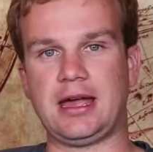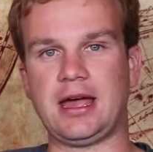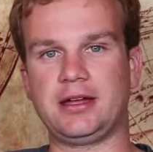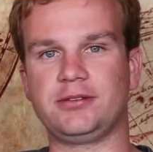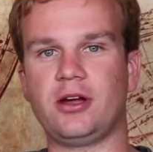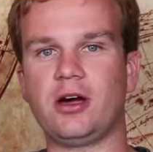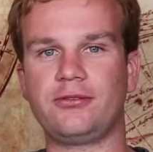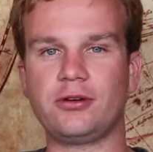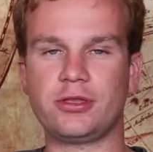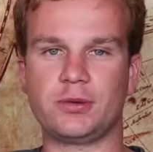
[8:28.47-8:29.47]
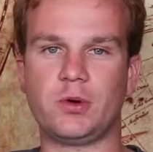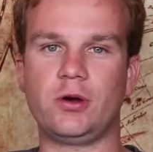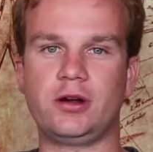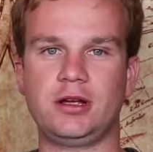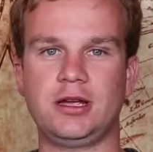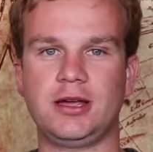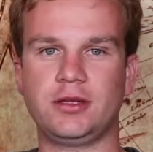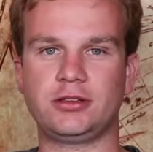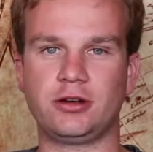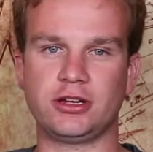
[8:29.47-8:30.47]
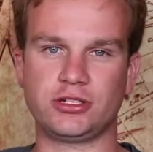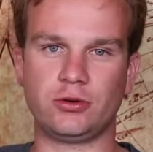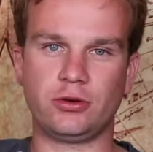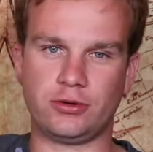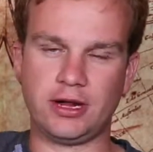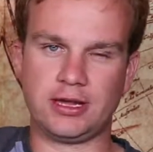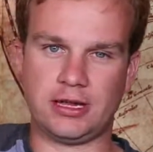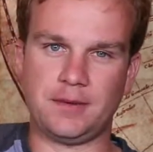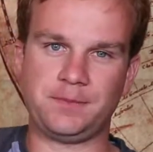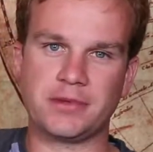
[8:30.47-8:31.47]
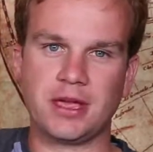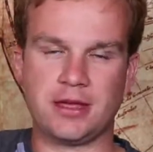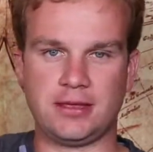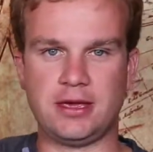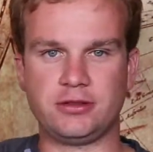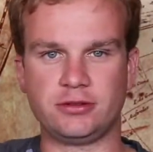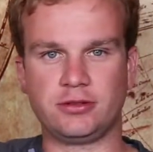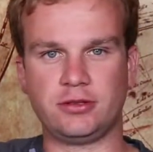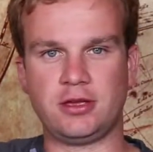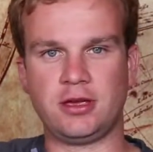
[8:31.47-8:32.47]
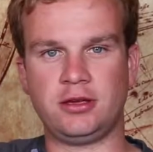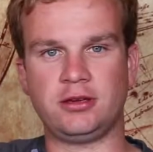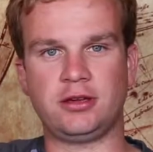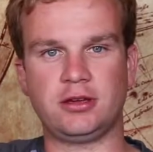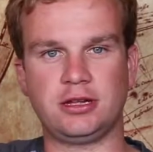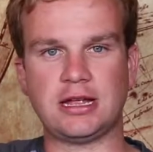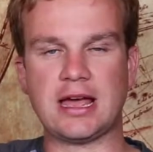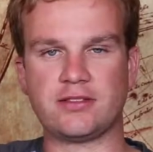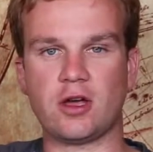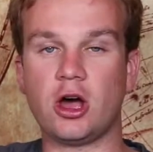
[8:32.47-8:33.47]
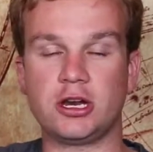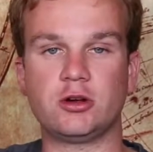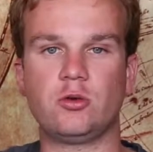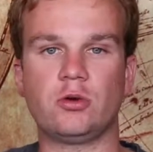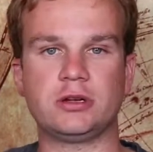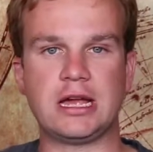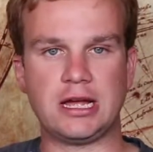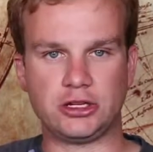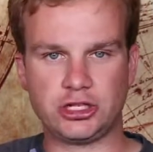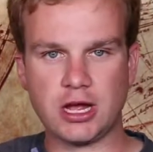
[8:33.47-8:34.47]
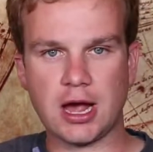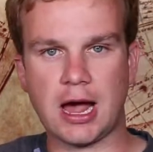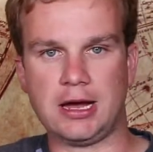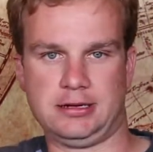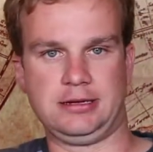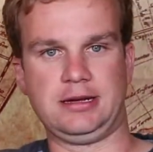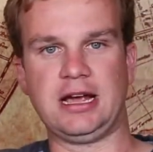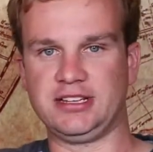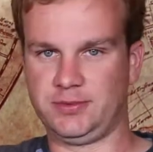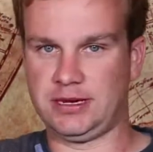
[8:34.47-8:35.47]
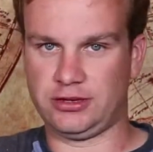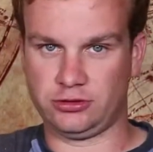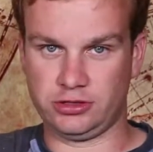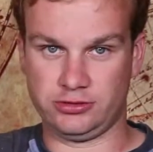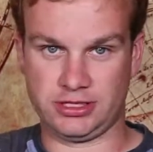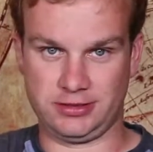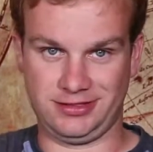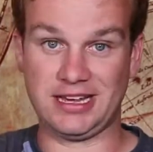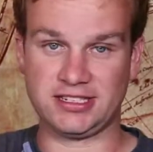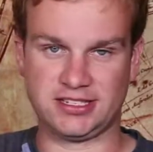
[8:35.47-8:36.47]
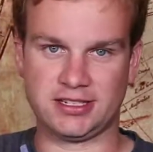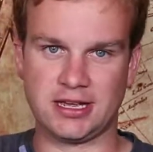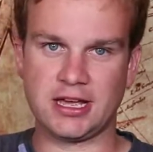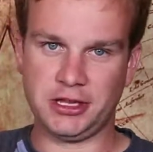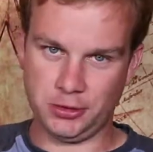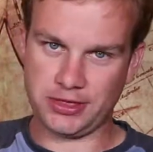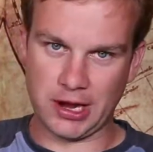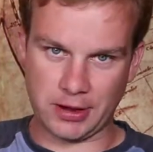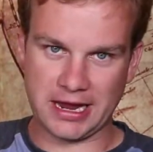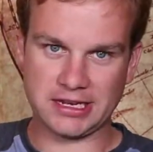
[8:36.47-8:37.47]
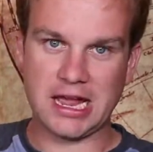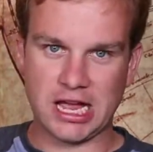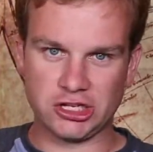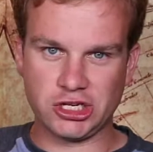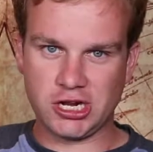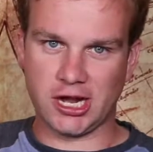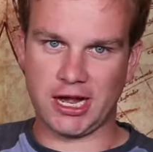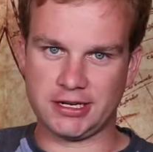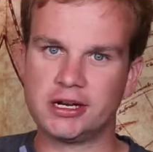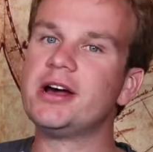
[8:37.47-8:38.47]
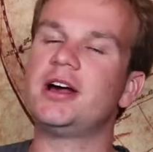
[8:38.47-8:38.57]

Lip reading: And furthermore, in the Turkish school curriculum, the class on, quote, jihad has been introduced. Yes, you heard that right, jihad.